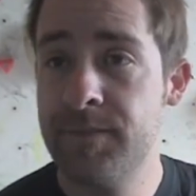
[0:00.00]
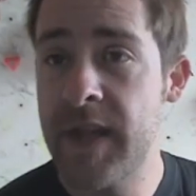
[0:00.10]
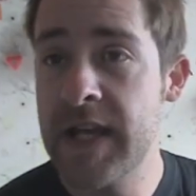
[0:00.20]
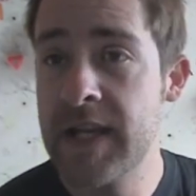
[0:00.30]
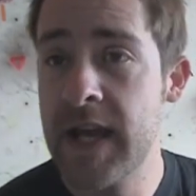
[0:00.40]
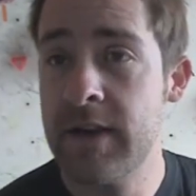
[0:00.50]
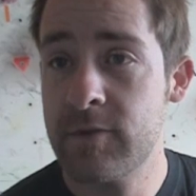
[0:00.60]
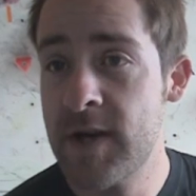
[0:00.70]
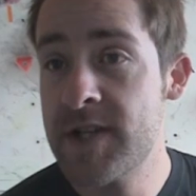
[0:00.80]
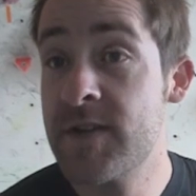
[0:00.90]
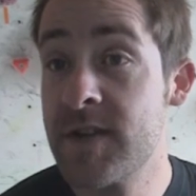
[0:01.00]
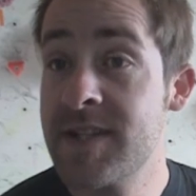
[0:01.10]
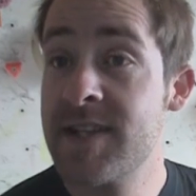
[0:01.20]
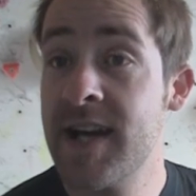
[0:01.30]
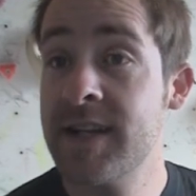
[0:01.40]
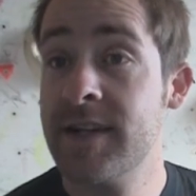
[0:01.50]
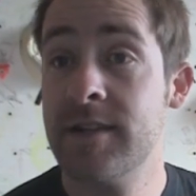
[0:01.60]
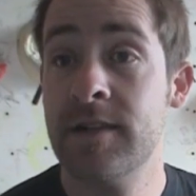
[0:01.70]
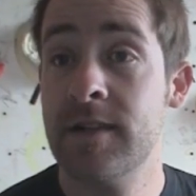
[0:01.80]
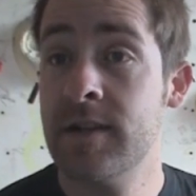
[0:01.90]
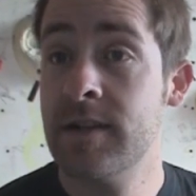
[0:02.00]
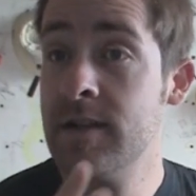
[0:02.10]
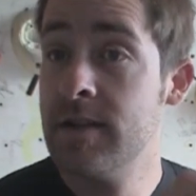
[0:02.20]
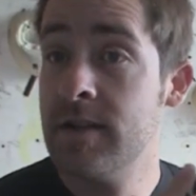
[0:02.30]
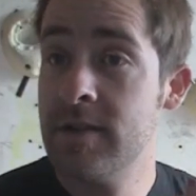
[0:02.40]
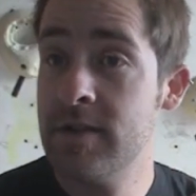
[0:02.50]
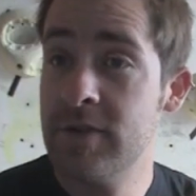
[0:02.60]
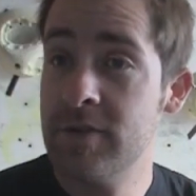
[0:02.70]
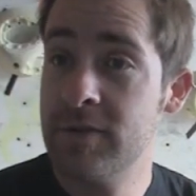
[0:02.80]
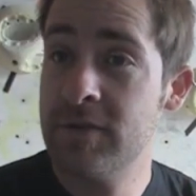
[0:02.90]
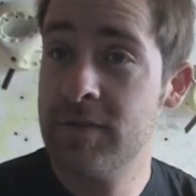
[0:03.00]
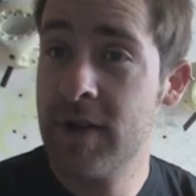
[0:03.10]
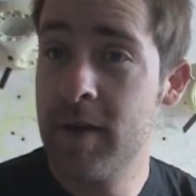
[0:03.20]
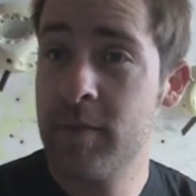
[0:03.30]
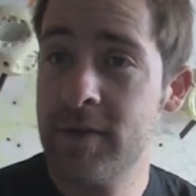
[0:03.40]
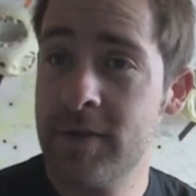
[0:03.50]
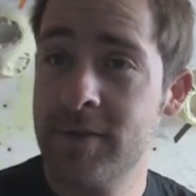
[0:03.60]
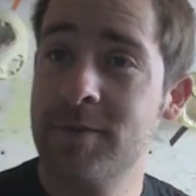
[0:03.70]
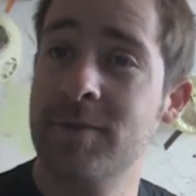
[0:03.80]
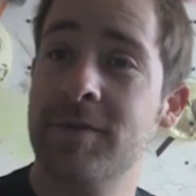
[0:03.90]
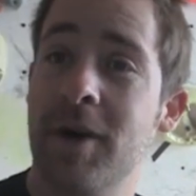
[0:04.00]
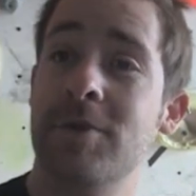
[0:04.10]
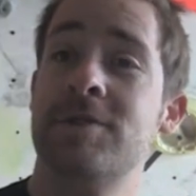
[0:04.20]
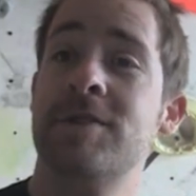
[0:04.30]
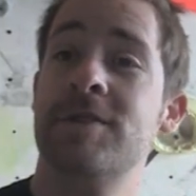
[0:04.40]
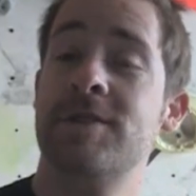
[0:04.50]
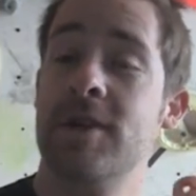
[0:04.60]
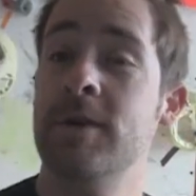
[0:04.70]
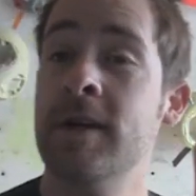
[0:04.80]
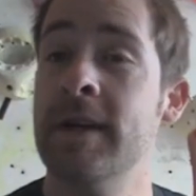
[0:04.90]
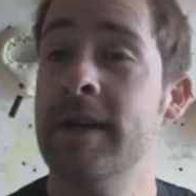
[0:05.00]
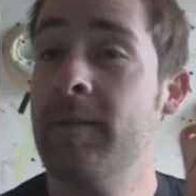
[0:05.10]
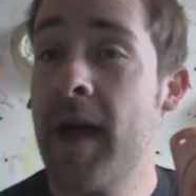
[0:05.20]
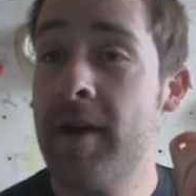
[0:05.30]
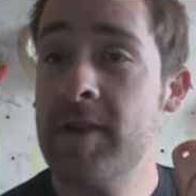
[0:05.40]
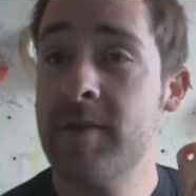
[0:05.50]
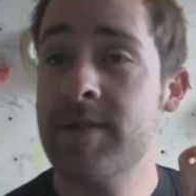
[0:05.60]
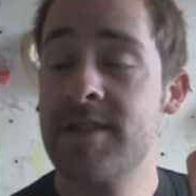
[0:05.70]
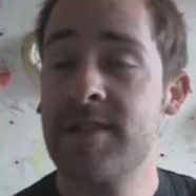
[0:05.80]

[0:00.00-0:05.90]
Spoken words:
they get the rest of the container full up with holds. So they have a limited